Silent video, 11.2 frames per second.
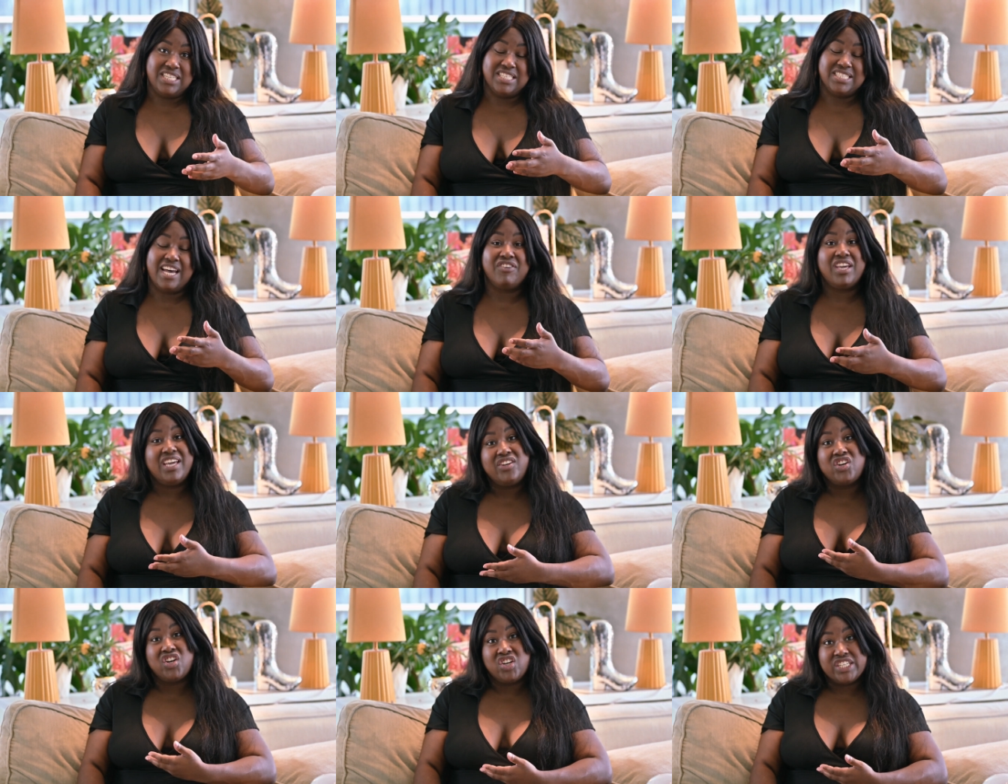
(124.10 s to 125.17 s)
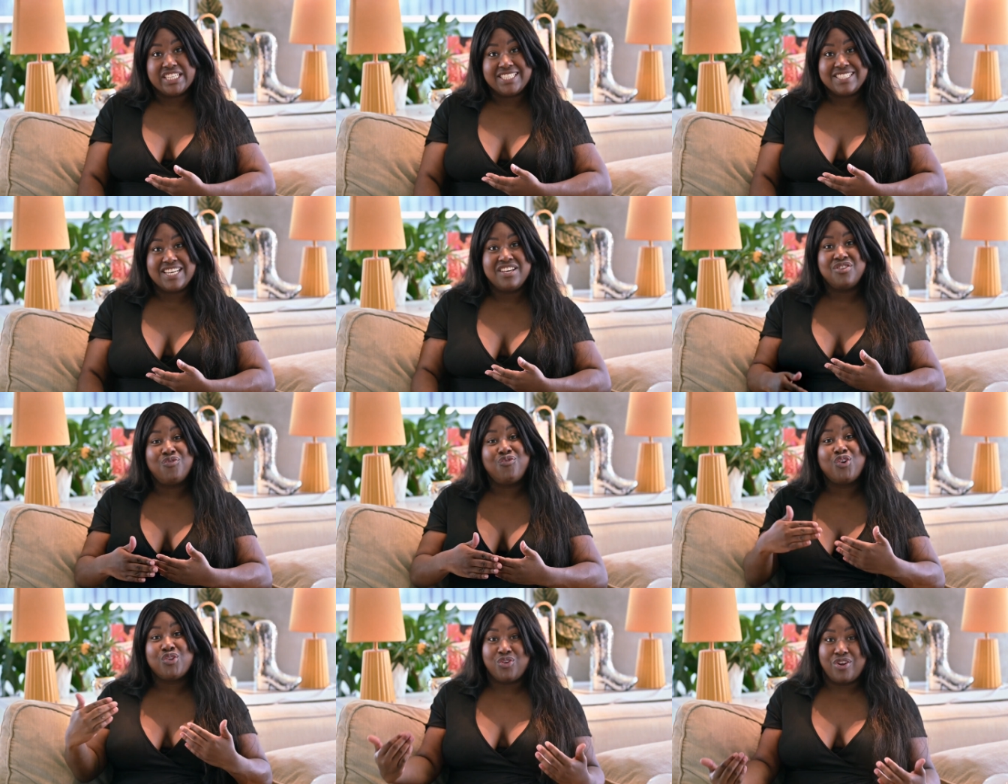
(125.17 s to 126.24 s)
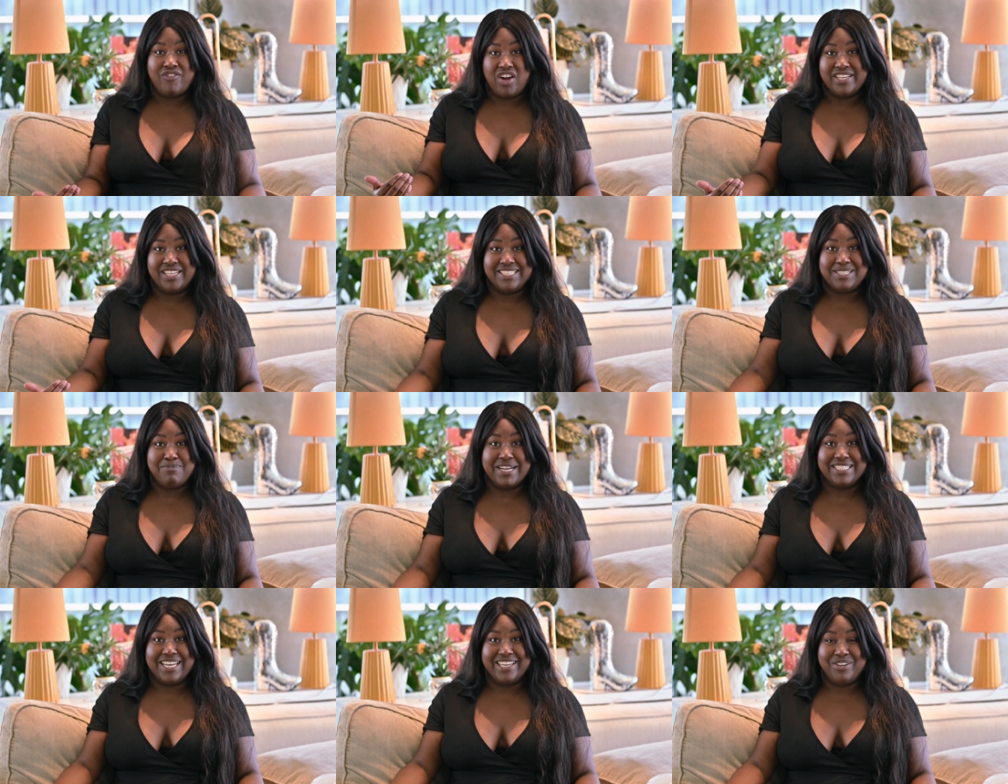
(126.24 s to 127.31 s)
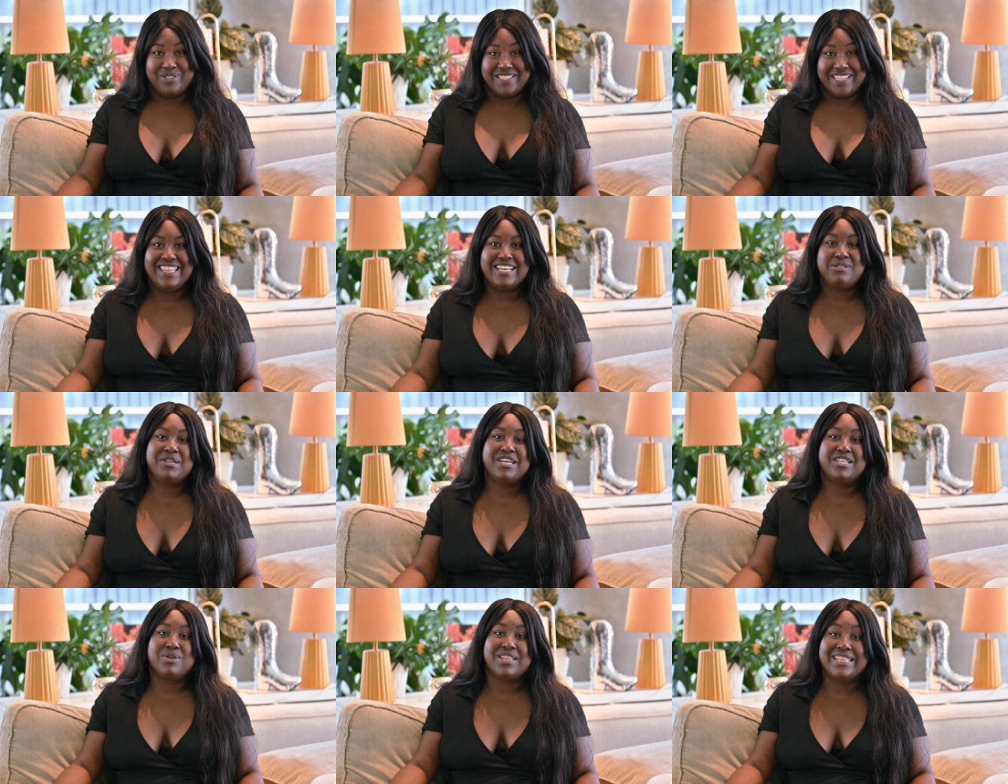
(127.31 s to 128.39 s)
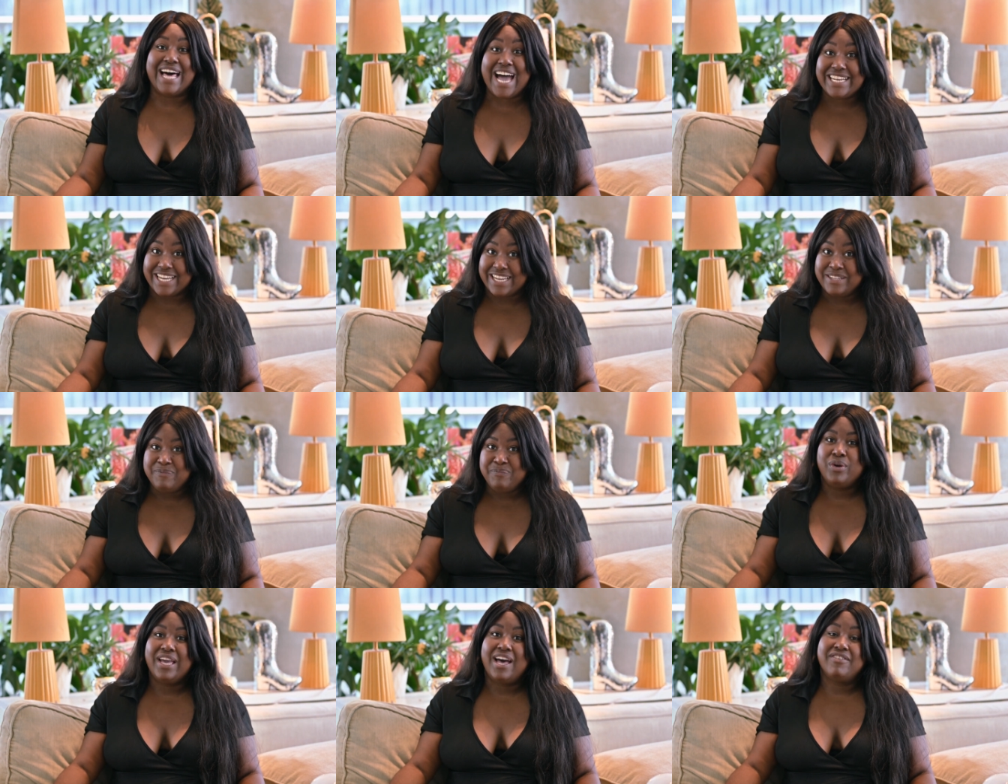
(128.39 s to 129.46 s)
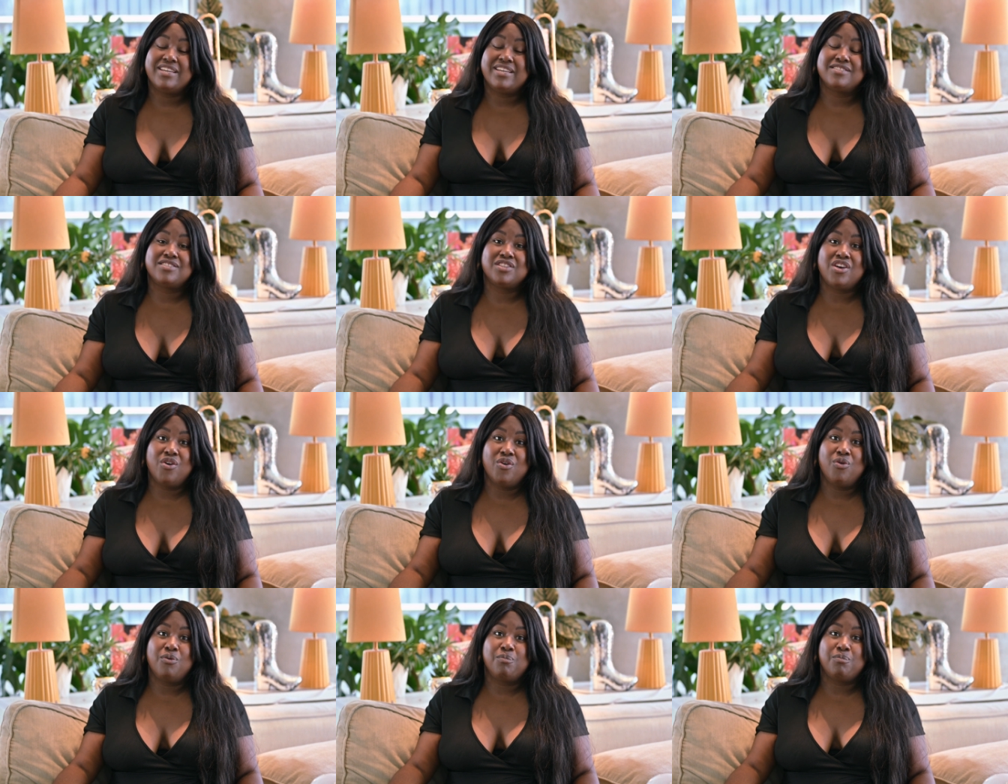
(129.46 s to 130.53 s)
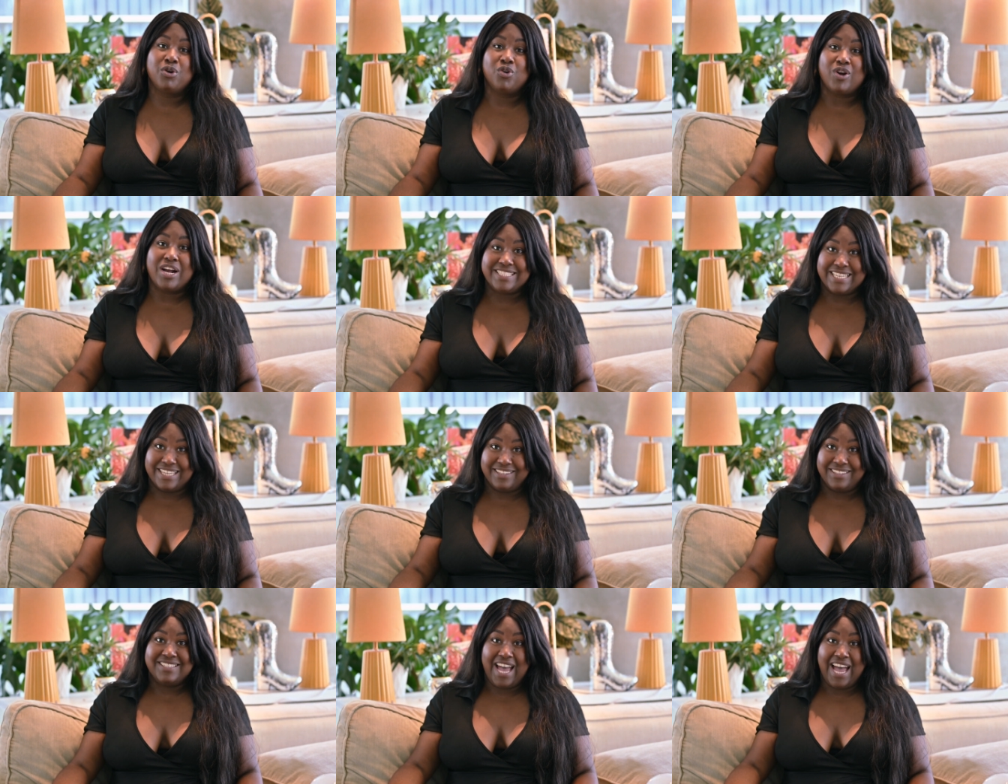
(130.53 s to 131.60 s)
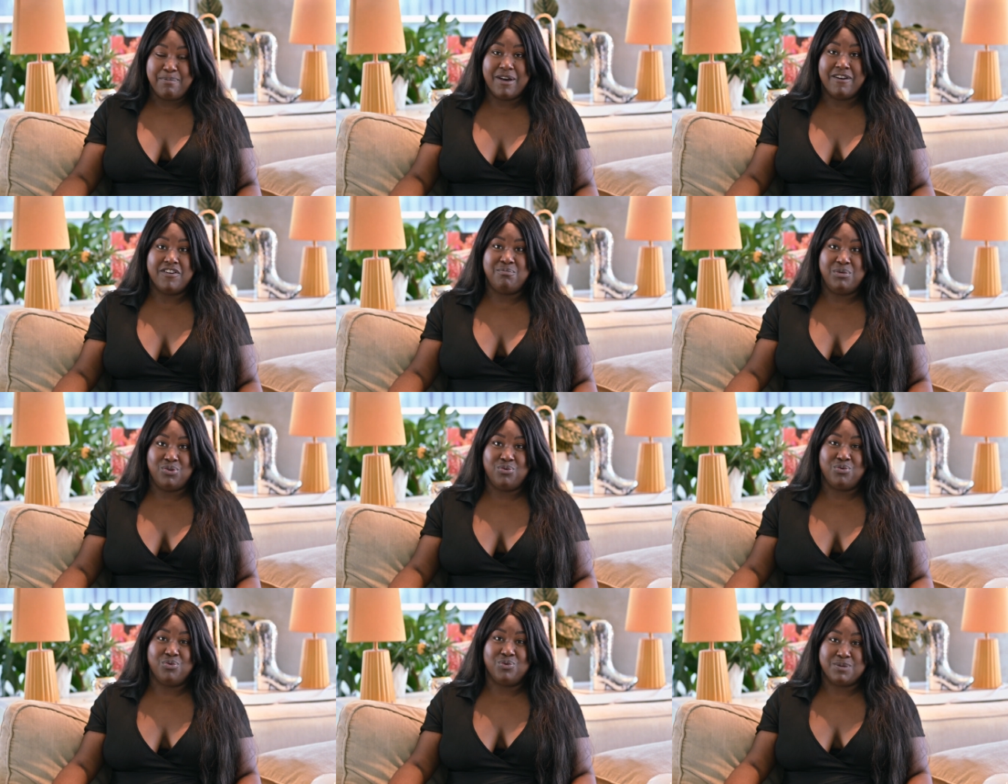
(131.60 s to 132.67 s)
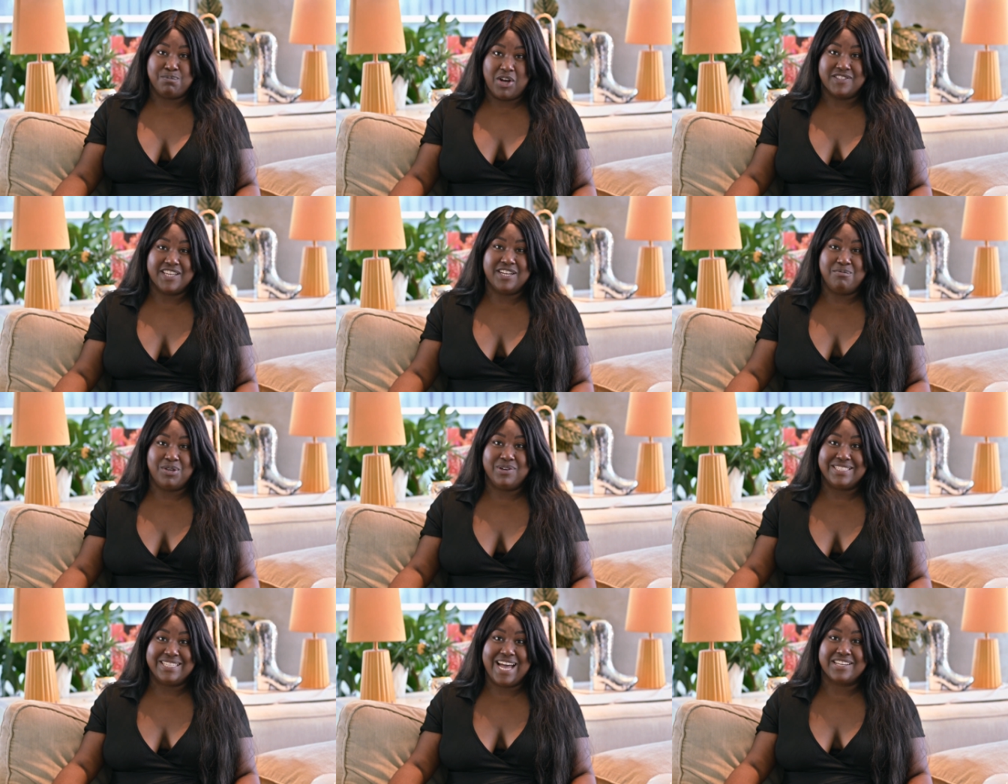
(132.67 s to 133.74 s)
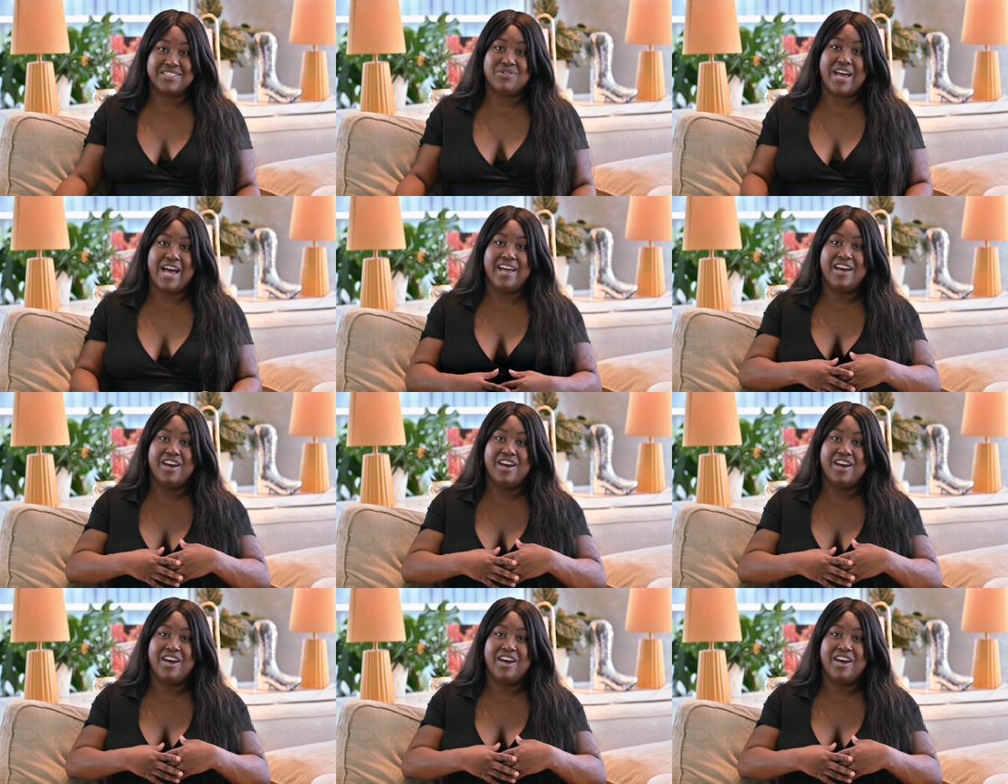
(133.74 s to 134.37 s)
needs have increased the further I've gotten into my diagnosis. And that's because with LADA, we have a slow progressing type of immune response and immune attack. So that